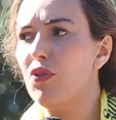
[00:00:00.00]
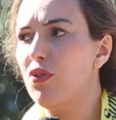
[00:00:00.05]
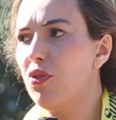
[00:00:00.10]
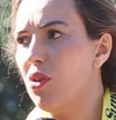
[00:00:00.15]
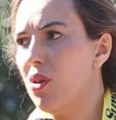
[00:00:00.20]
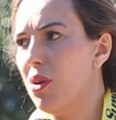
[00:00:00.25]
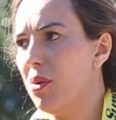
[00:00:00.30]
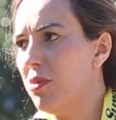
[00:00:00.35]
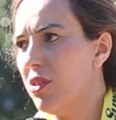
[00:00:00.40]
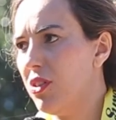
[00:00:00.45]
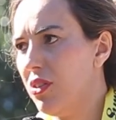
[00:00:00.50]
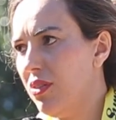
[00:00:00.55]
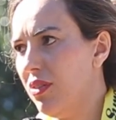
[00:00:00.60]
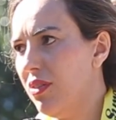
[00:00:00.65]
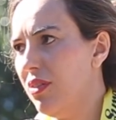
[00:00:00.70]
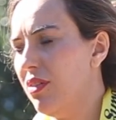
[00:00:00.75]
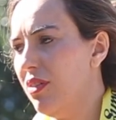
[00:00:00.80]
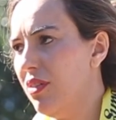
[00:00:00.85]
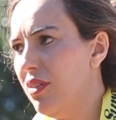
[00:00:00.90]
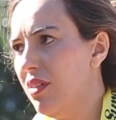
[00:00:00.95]
formed
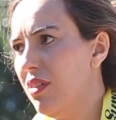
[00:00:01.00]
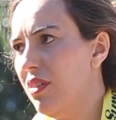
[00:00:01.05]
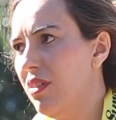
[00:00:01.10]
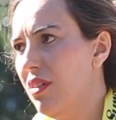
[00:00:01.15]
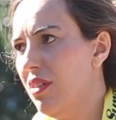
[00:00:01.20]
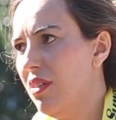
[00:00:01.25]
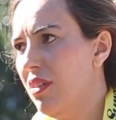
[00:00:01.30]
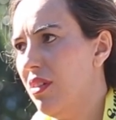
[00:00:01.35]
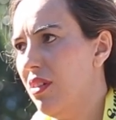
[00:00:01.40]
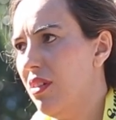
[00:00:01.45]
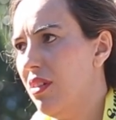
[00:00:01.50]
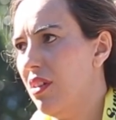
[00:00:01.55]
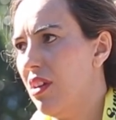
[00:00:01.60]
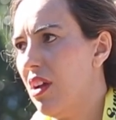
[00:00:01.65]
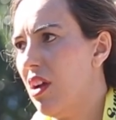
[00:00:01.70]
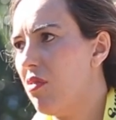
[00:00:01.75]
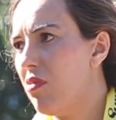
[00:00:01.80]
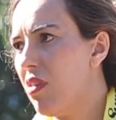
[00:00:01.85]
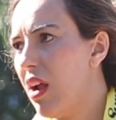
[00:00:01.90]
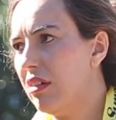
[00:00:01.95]

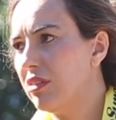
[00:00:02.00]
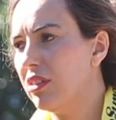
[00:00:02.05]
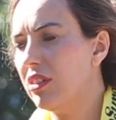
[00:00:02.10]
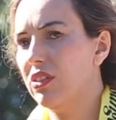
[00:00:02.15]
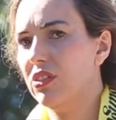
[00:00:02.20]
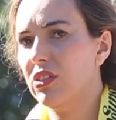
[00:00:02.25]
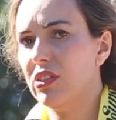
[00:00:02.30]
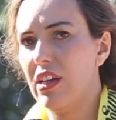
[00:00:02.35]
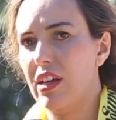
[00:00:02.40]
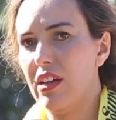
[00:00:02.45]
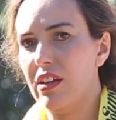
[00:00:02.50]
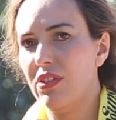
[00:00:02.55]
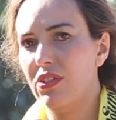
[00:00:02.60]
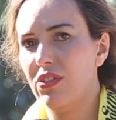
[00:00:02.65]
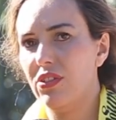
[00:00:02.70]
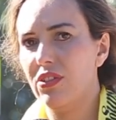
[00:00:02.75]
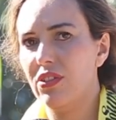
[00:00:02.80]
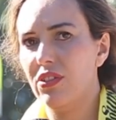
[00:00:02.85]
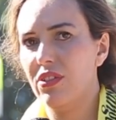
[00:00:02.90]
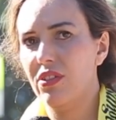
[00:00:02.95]
around this
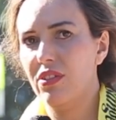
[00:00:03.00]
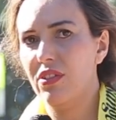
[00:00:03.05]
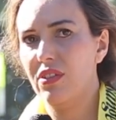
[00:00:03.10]
case.